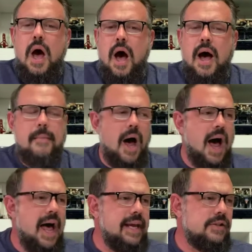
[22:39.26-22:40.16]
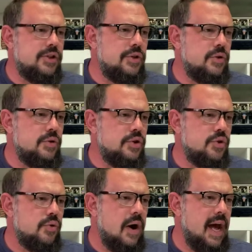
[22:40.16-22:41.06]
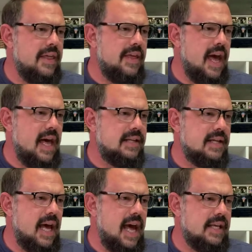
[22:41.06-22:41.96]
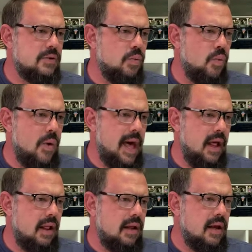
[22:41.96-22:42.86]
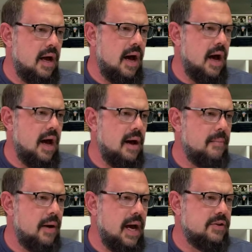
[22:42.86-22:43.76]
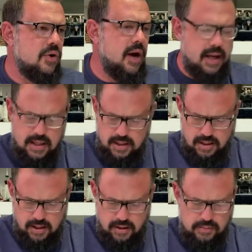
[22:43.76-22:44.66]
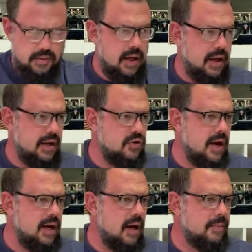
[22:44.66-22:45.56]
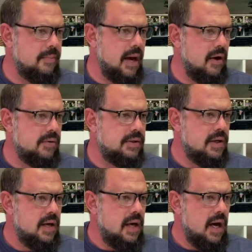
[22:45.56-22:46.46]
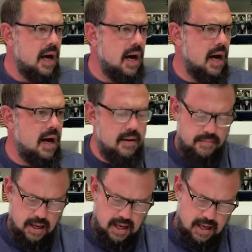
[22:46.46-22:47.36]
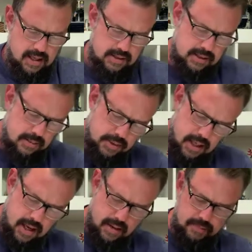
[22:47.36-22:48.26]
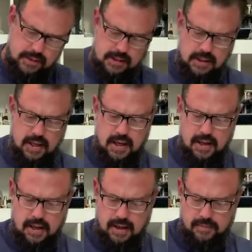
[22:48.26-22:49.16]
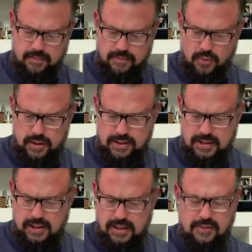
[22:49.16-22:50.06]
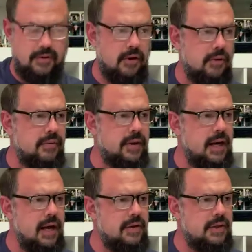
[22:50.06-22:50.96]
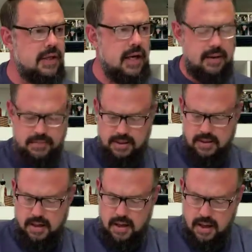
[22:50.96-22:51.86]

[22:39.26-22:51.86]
I do try that as well. I try and, I try and help them out. And sometimes I'm more successful than other times.